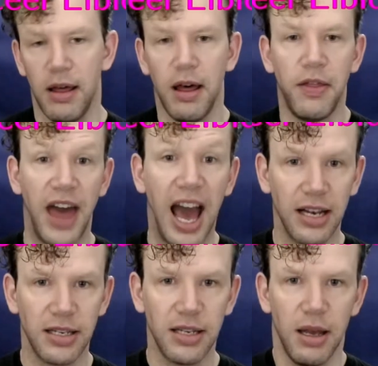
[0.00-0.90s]

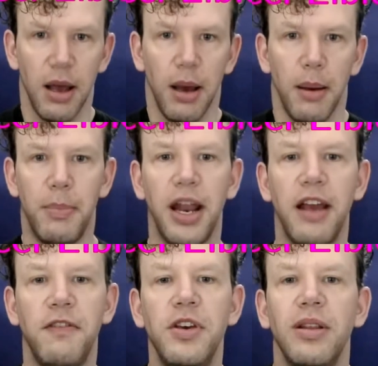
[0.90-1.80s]
that, but I
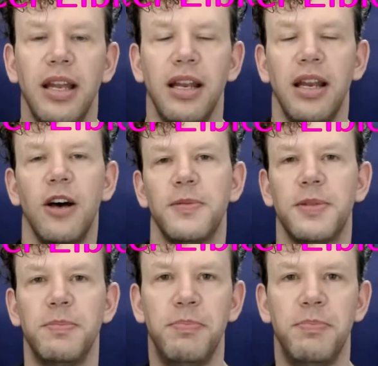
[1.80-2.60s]
feel that it helps